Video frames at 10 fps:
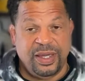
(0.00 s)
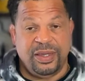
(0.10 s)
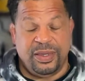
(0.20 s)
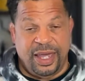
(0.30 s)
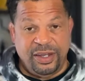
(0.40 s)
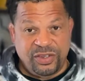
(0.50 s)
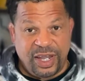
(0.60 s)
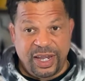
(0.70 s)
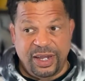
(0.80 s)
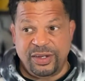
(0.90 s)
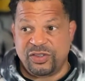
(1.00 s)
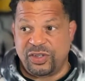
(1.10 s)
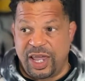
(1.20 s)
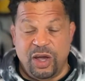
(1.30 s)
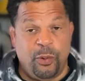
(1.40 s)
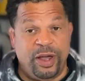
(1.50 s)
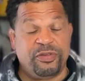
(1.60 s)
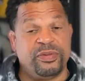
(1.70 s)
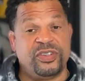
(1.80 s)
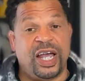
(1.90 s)
They say stay away
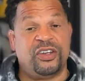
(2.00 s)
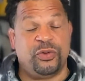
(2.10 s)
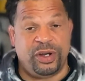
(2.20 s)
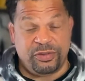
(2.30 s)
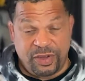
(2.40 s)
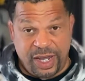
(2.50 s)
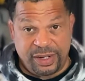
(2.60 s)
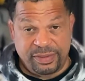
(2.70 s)
from saturated fat.